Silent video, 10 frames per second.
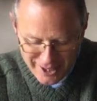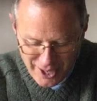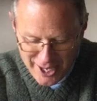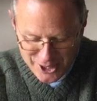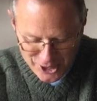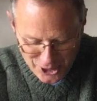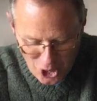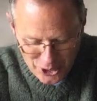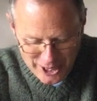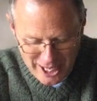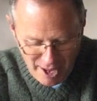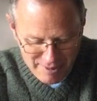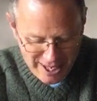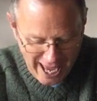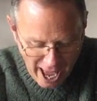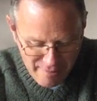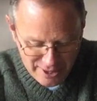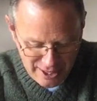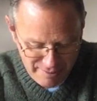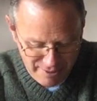Gracious God and loving
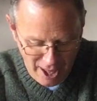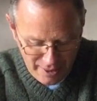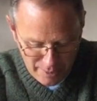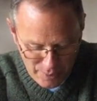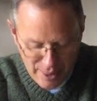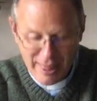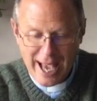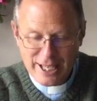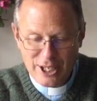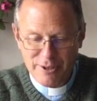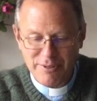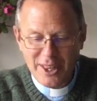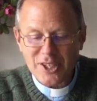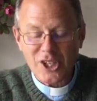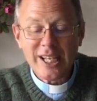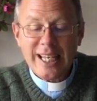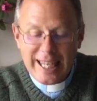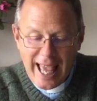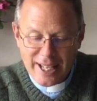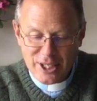Heavenly Father, we thank you for this
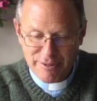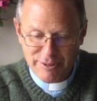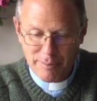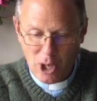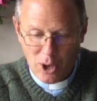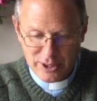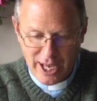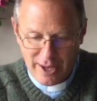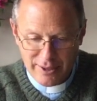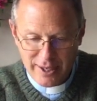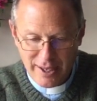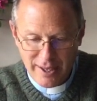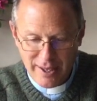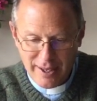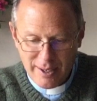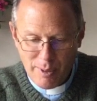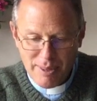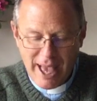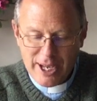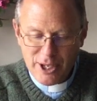letter from lockdown. We
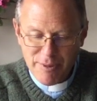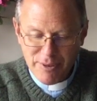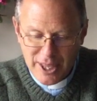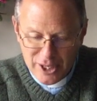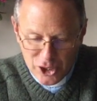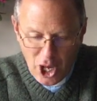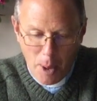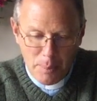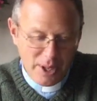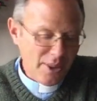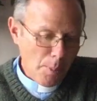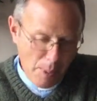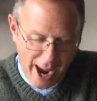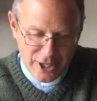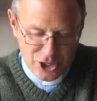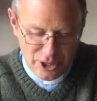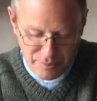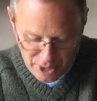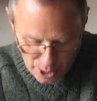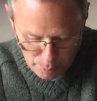thank you for the example and the passion
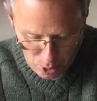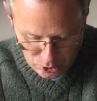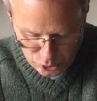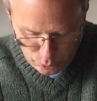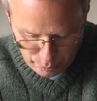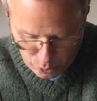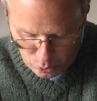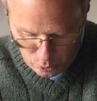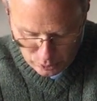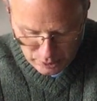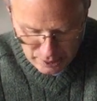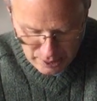of the Apostle Paul.